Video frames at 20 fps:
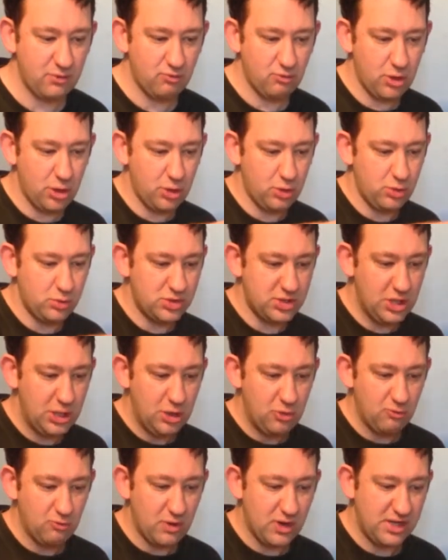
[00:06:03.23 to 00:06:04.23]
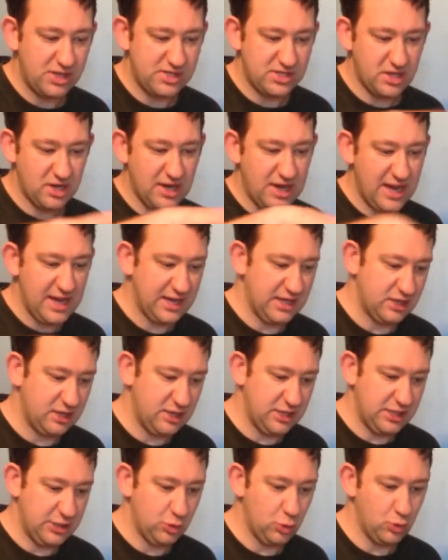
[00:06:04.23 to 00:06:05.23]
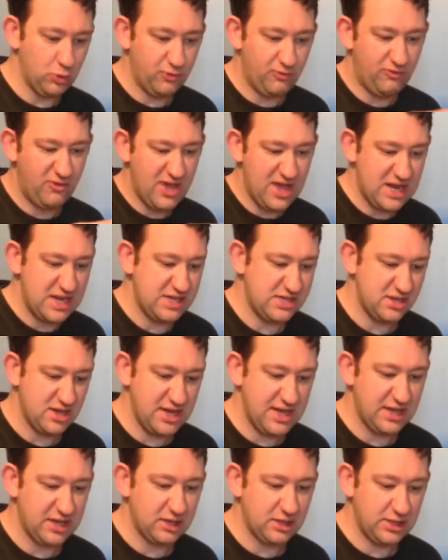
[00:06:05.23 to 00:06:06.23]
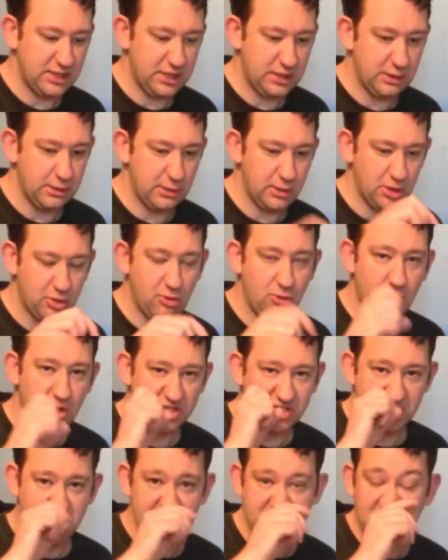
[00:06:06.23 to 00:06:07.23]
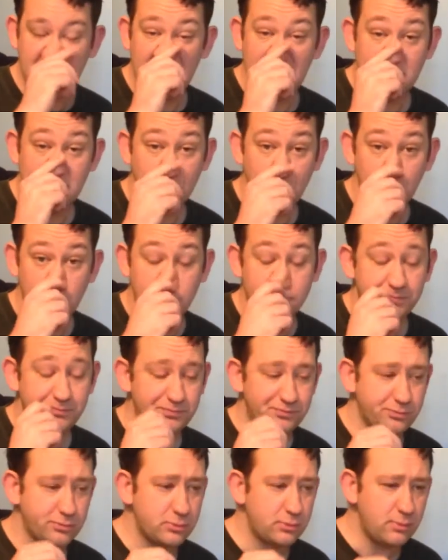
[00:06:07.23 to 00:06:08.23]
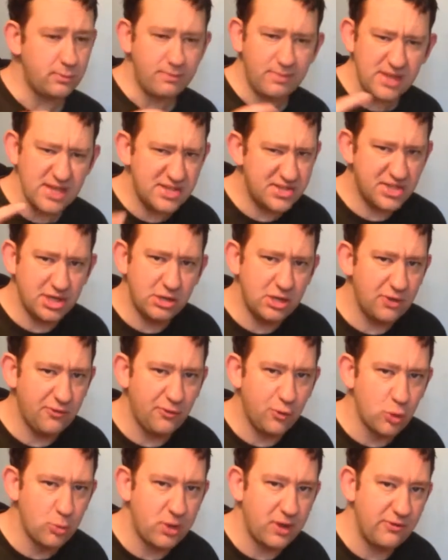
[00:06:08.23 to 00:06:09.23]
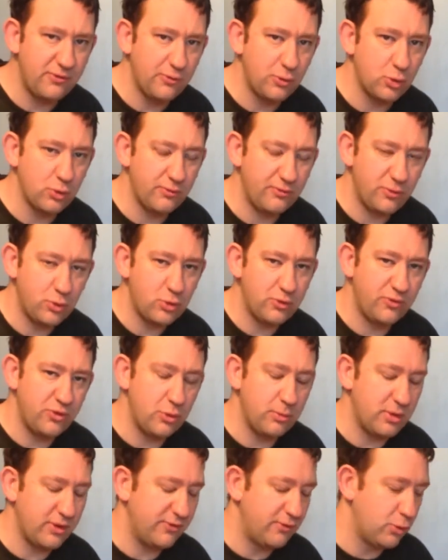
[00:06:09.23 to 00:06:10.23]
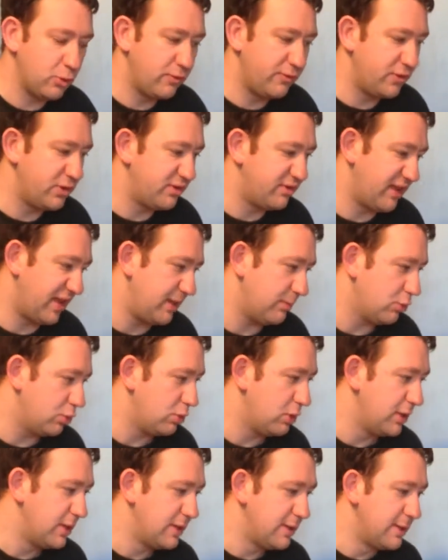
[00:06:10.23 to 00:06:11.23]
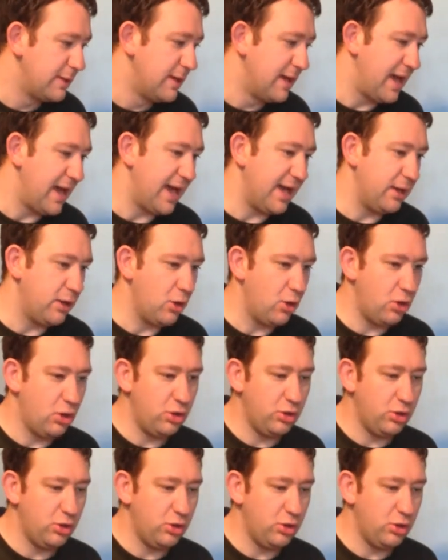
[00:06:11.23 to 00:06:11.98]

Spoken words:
a road running diagonally, or fairly diagonally, across the table. It's only a 4 foot by 4 foot table, and